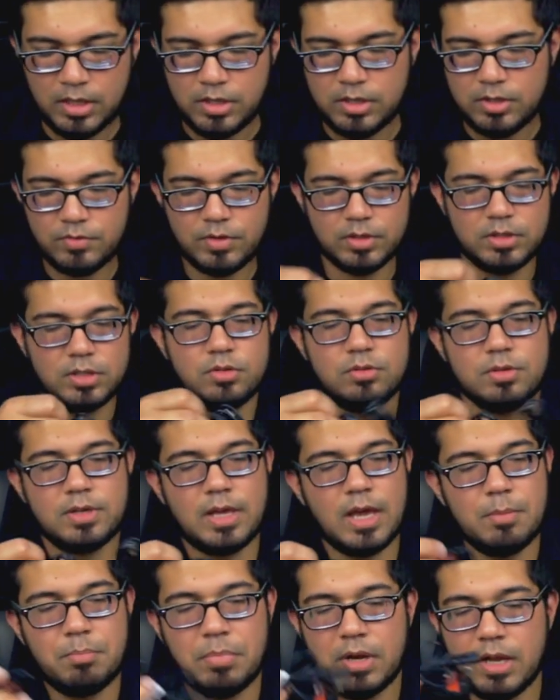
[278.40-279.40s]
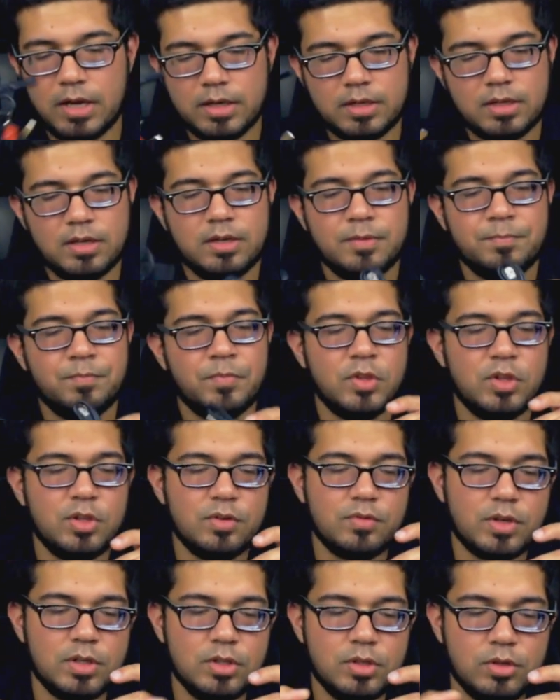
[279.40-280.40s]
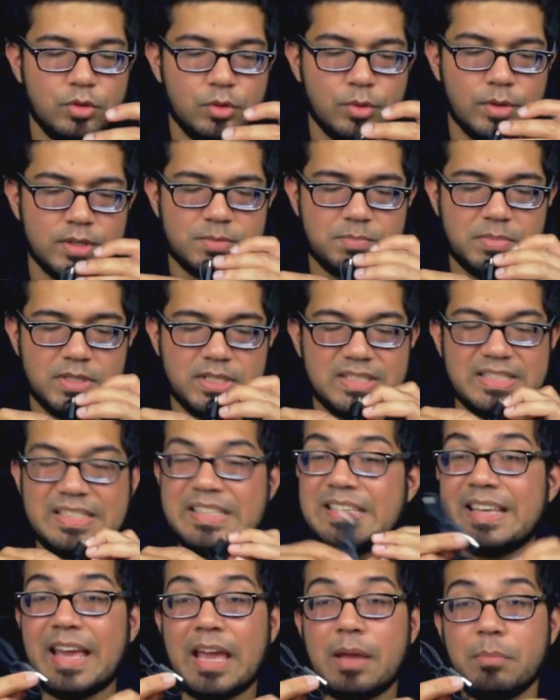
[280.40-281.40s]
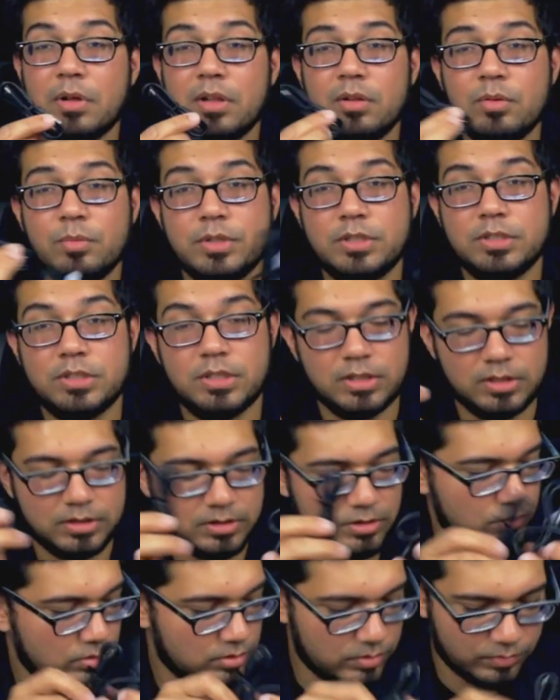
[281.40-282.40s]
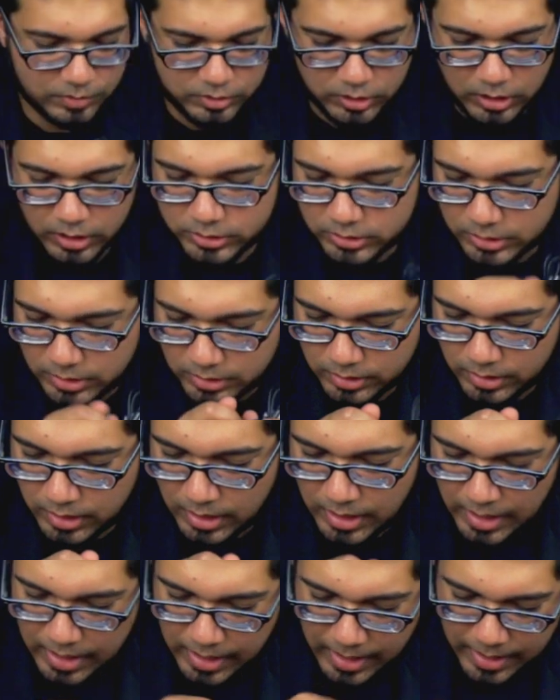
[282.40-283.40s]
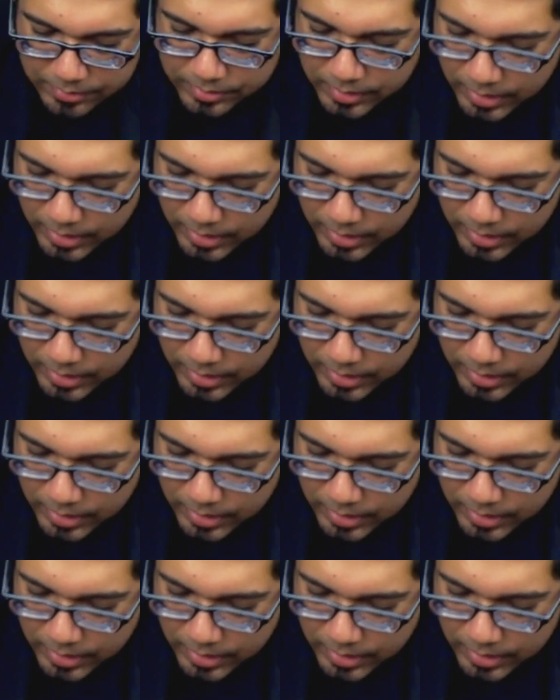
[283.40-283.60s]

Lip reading: you've got the UK plug, you've got your USB-C cable, which is used for charging, and